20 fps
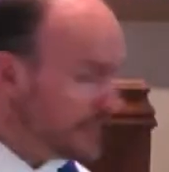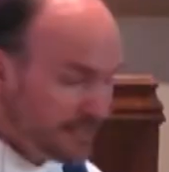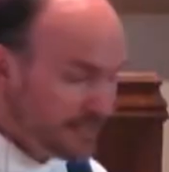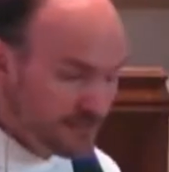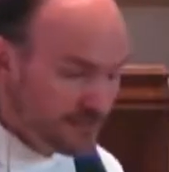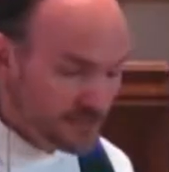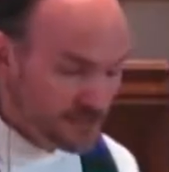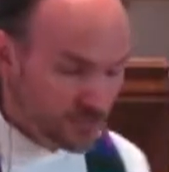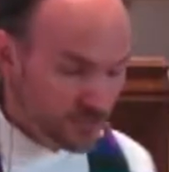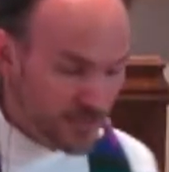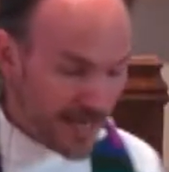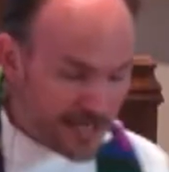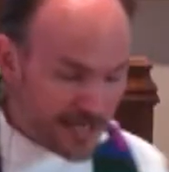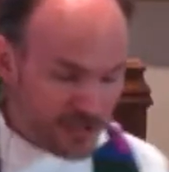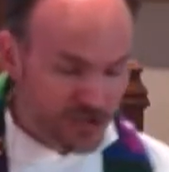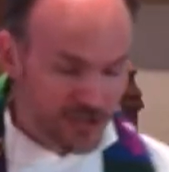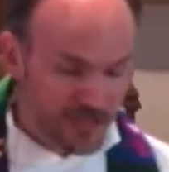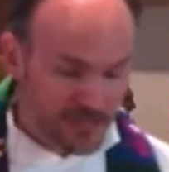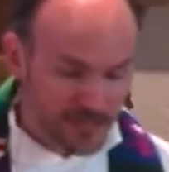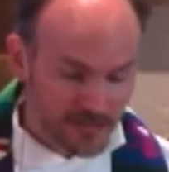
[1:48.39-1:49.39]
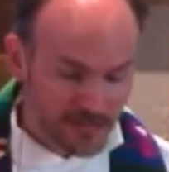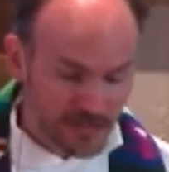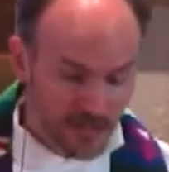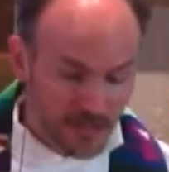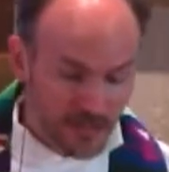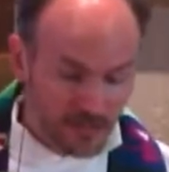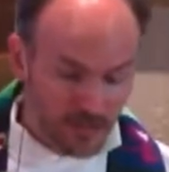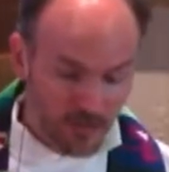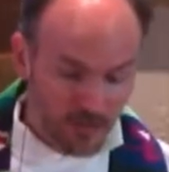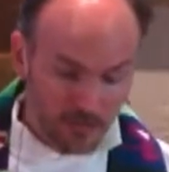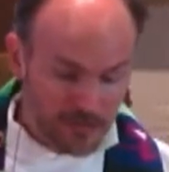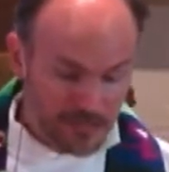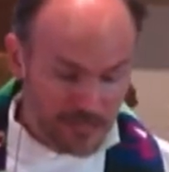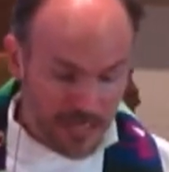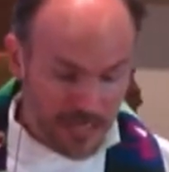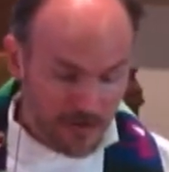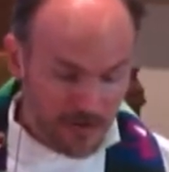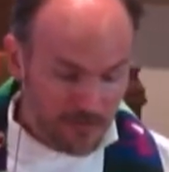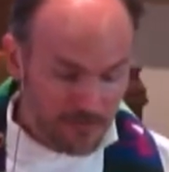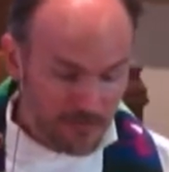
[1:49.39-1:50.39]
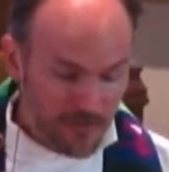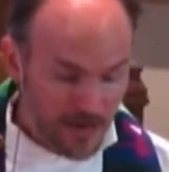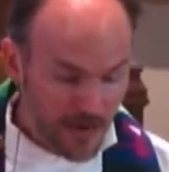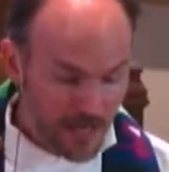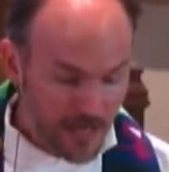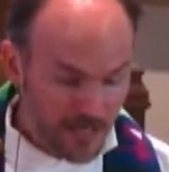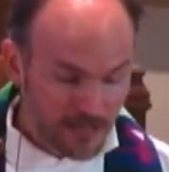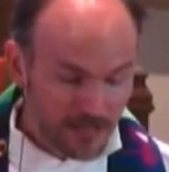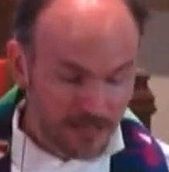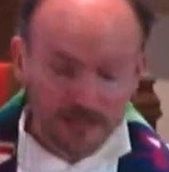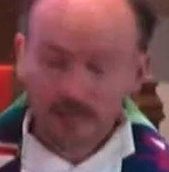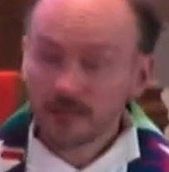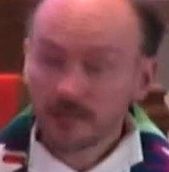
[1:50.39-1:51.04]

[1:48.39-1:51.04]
insurrections, don't be terrified.